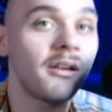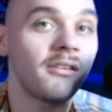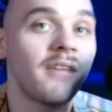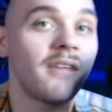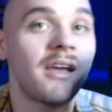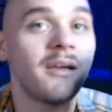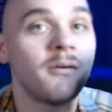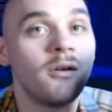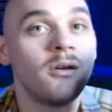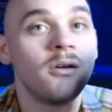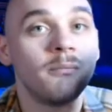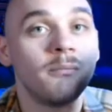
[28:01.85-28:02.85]
to say,
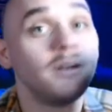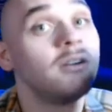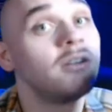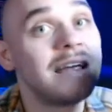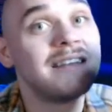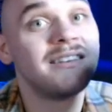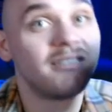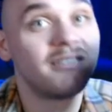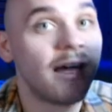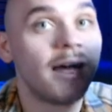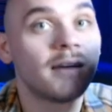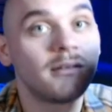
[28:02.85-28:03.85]
but you're getting
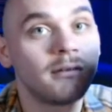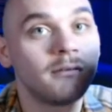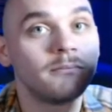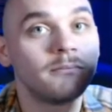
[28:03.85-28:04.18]
sacked.